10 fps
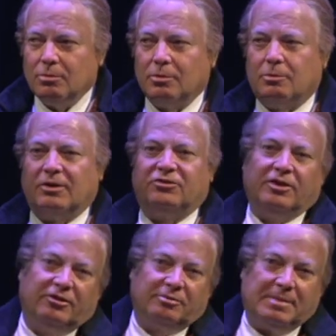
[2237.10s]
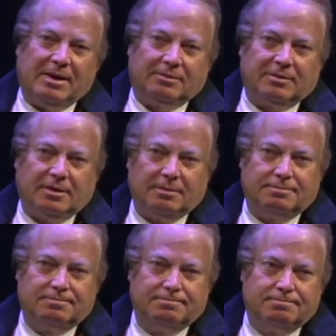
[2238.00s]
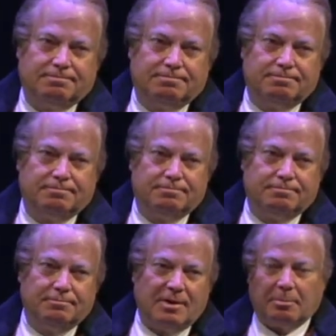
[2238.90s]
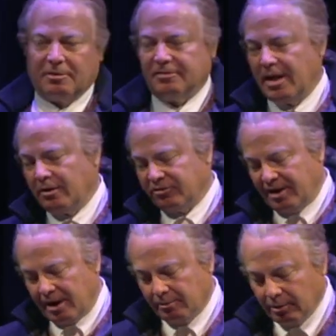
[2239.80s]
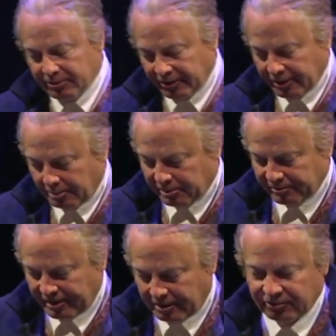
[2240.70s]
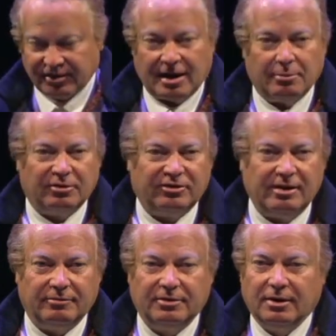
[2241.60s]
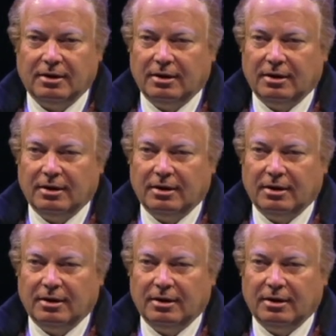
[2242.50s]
The question is about the number of letters that I wrote and the number of letters that I received.